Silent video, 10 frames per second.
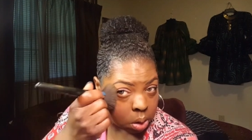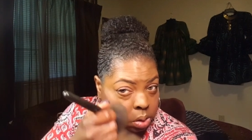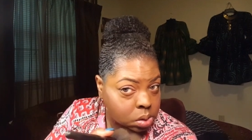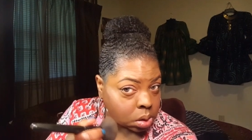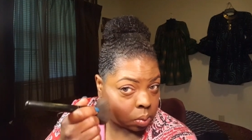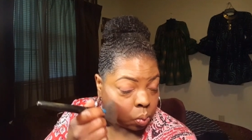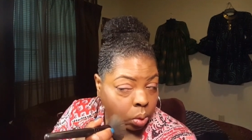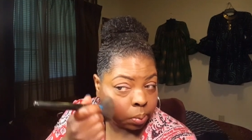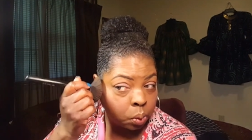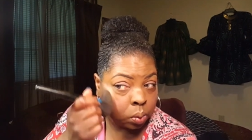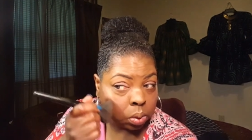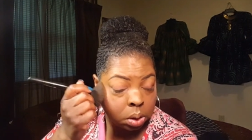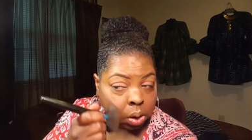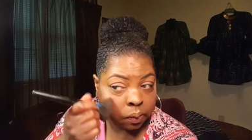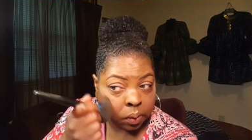Now some women will
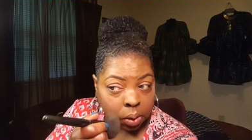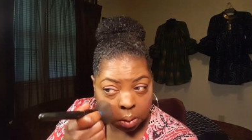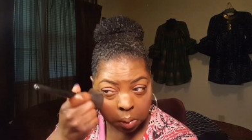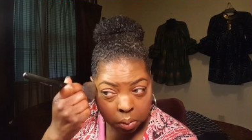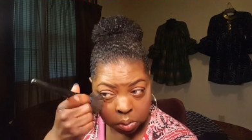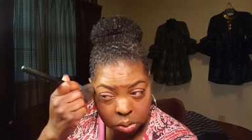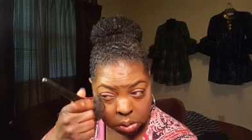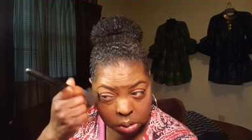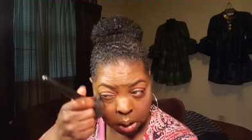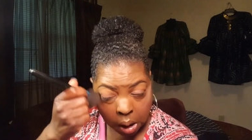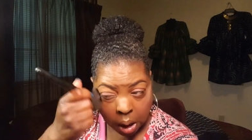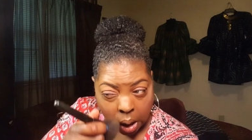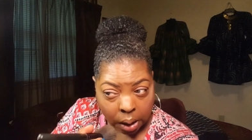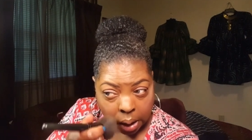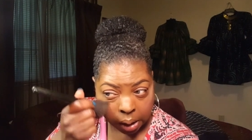leave it just that
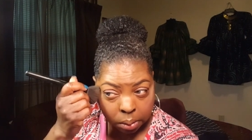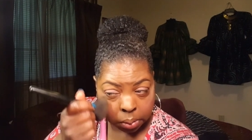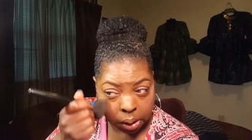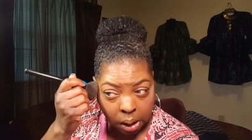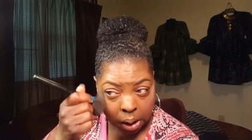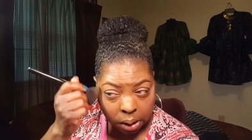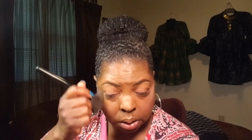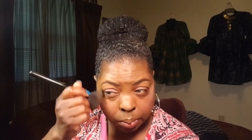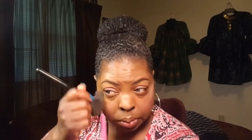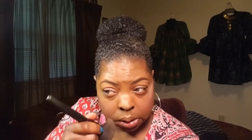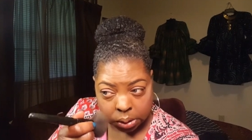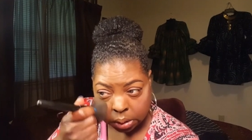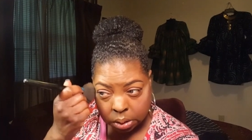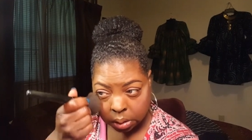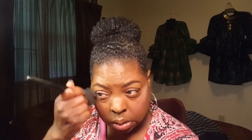highlighter, but I like a
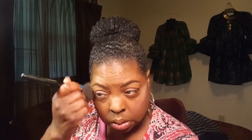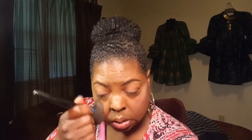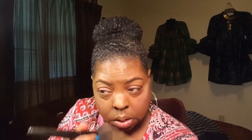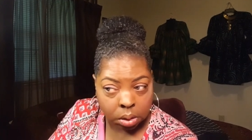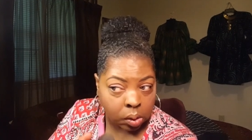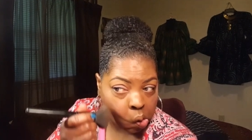blended look.